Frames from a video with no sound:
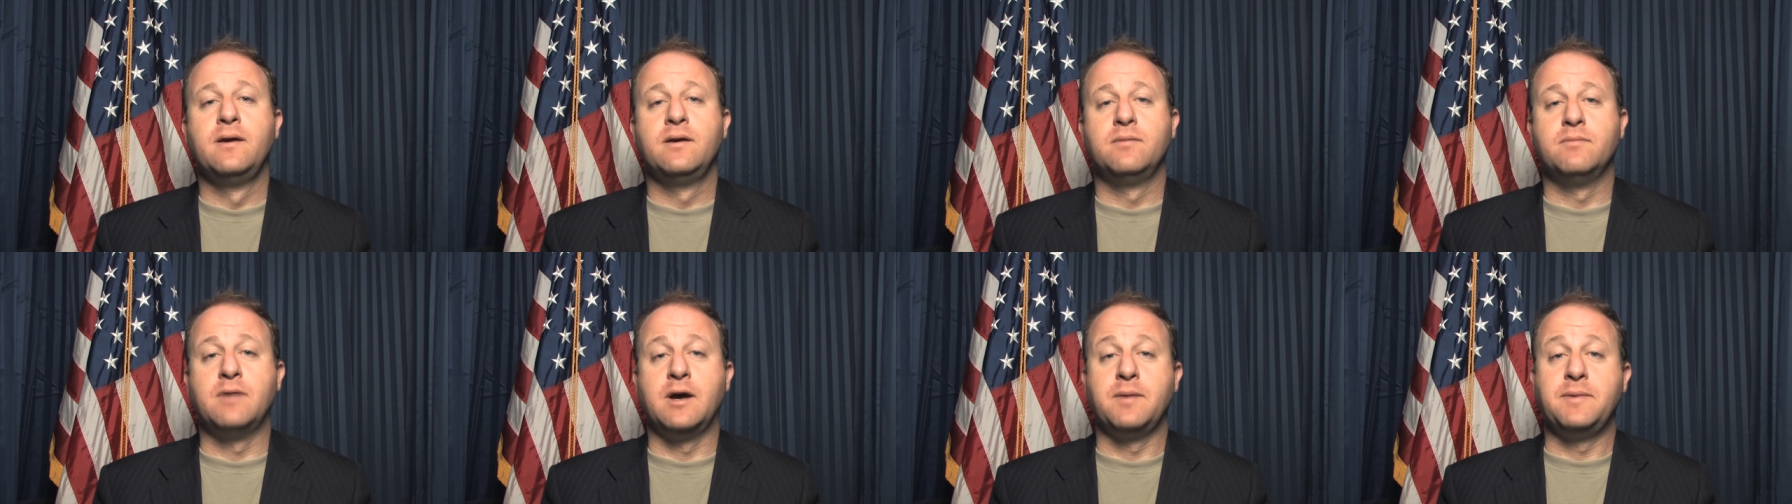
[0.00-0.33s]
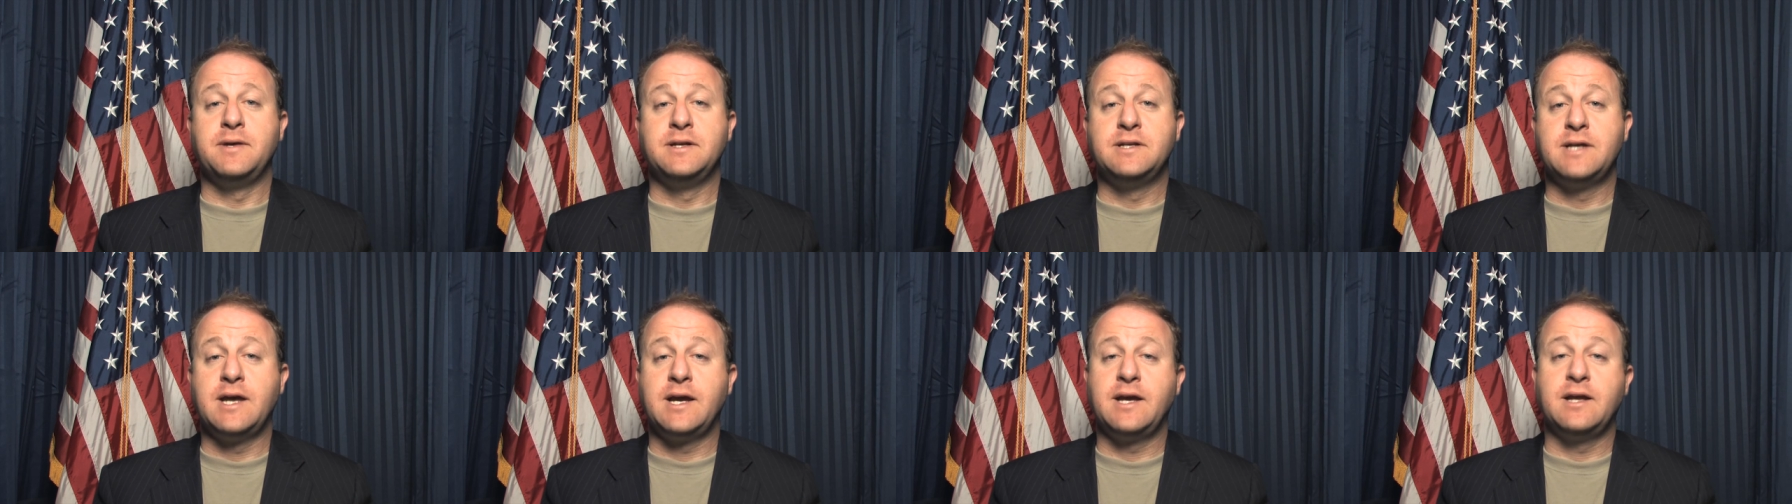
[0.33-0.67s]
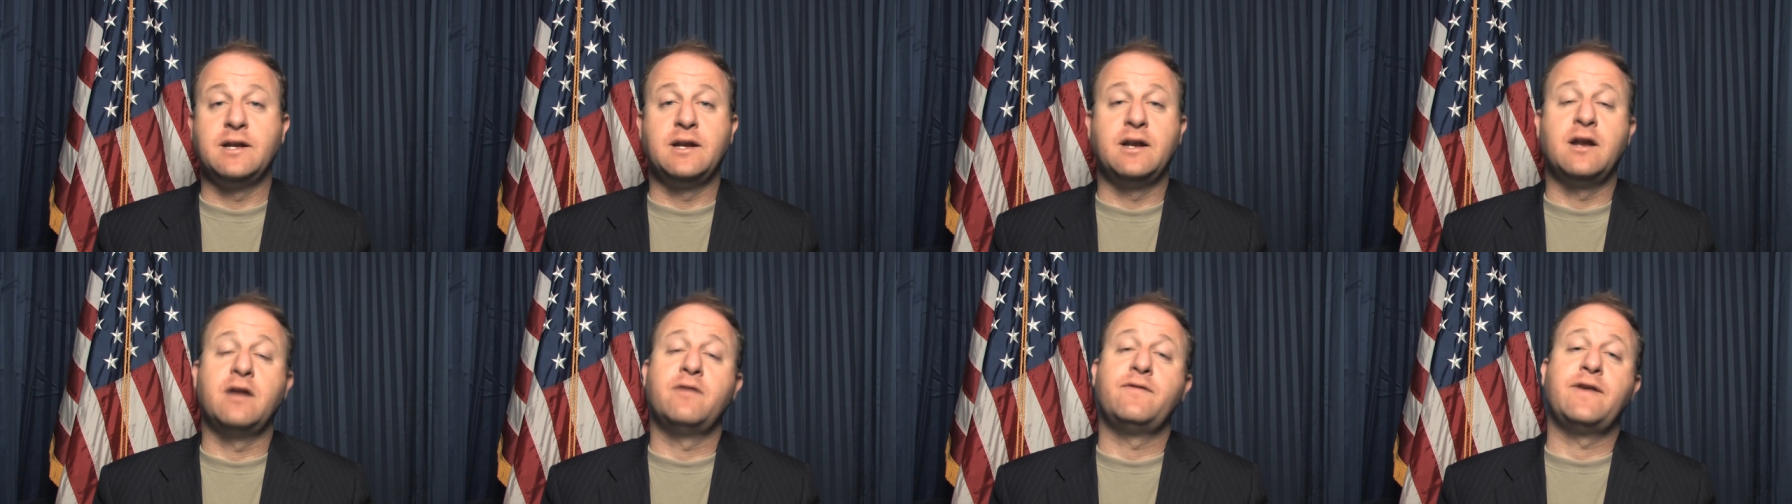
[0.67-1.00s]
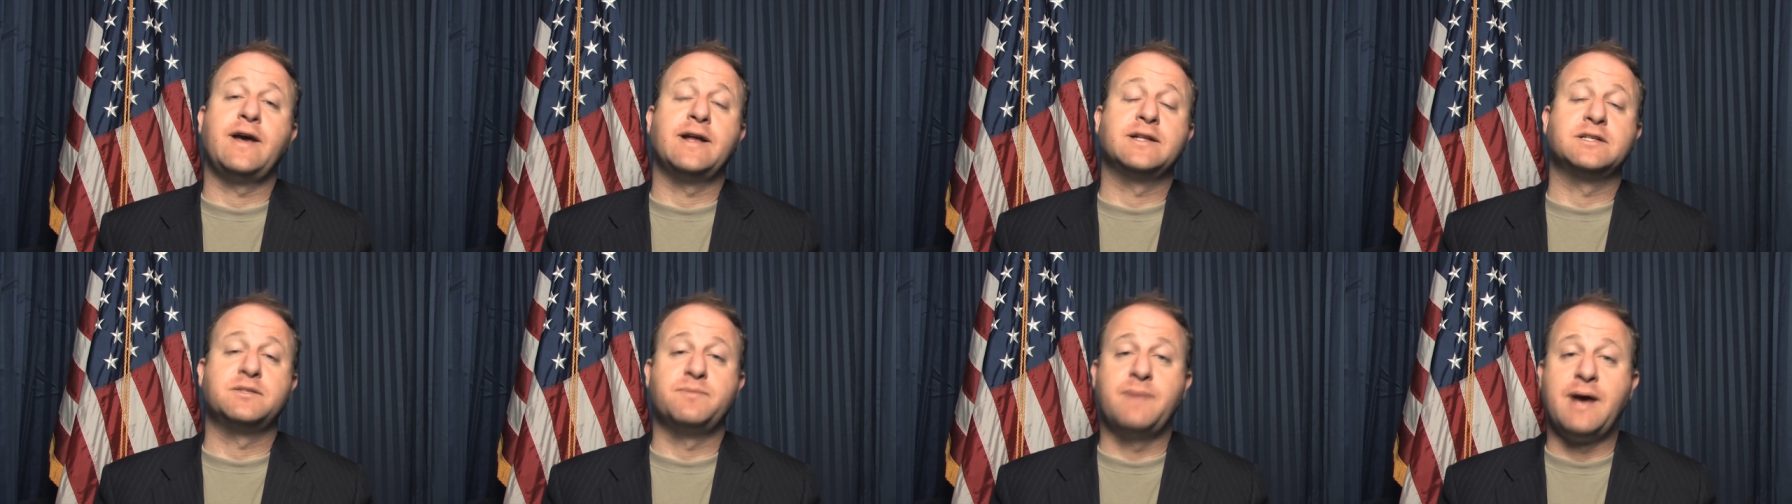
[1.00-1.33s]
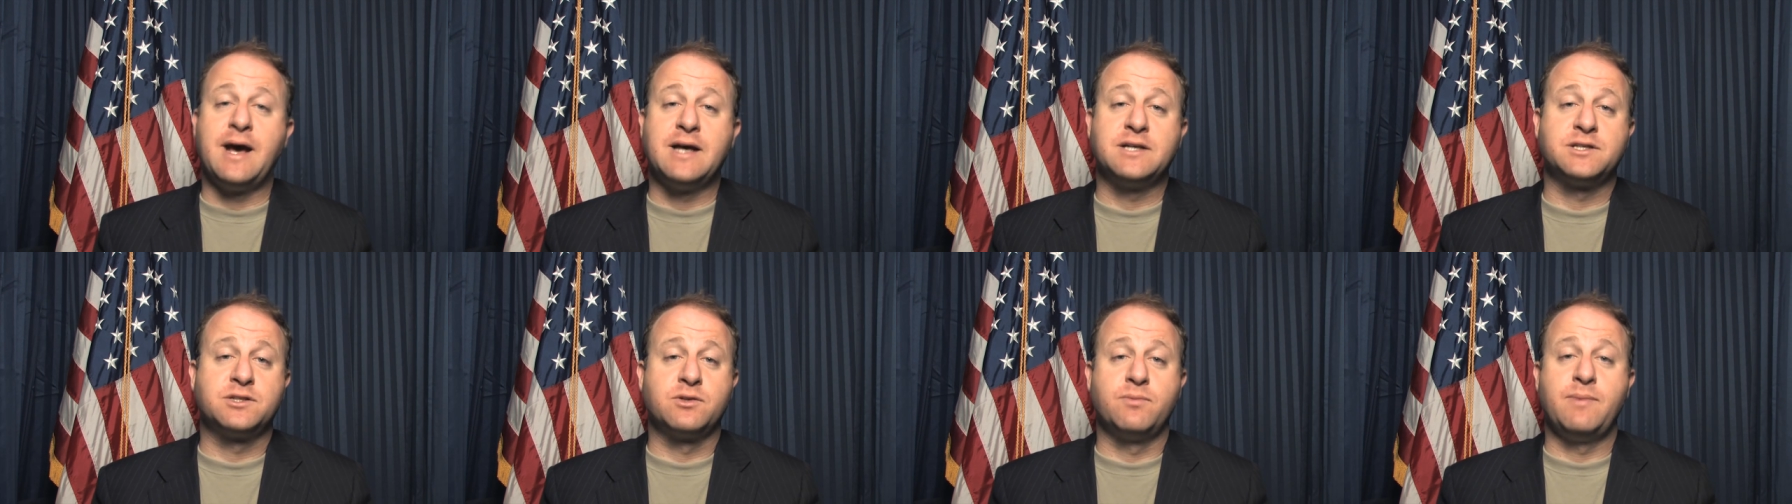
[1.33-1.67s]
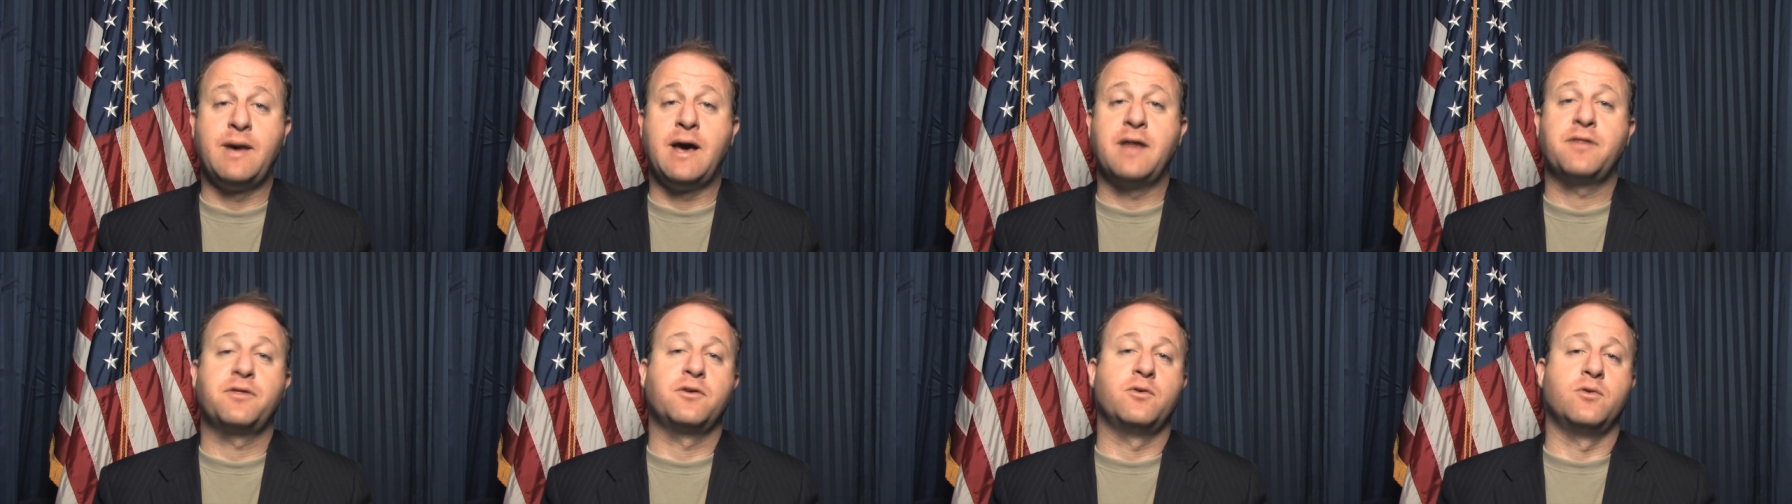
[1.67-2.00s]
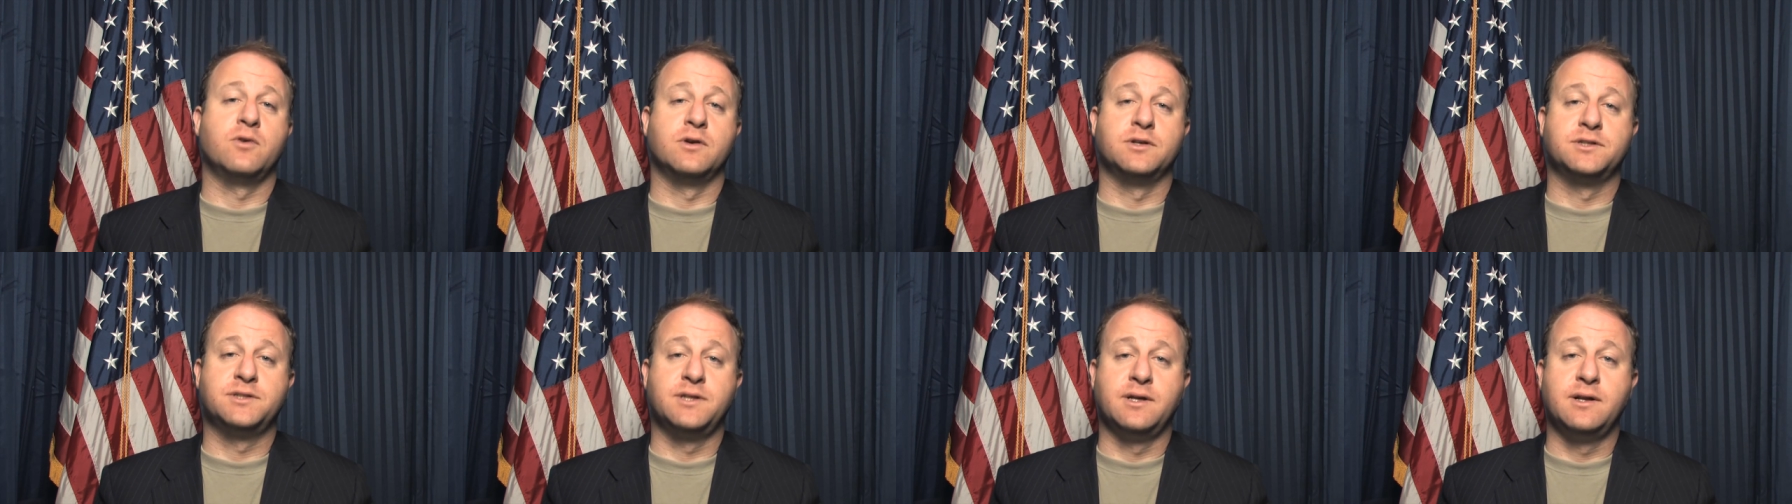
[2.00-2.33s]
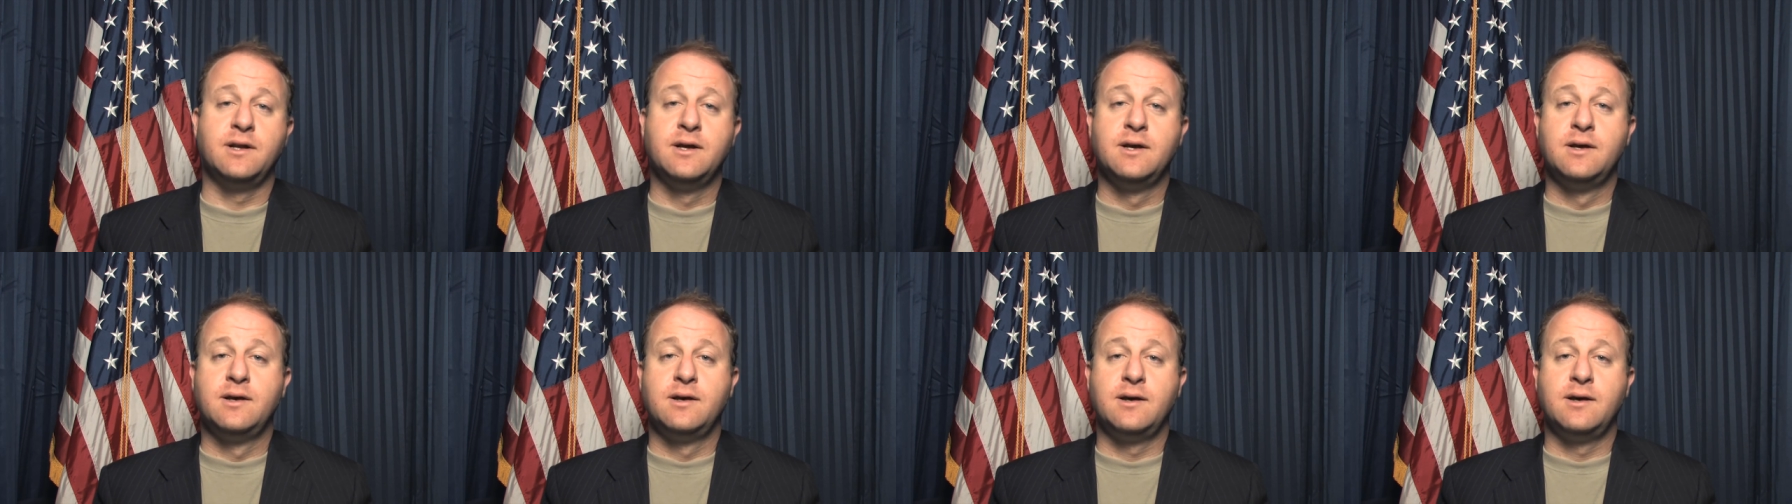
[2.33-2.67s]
It might mean taking an advanced math course that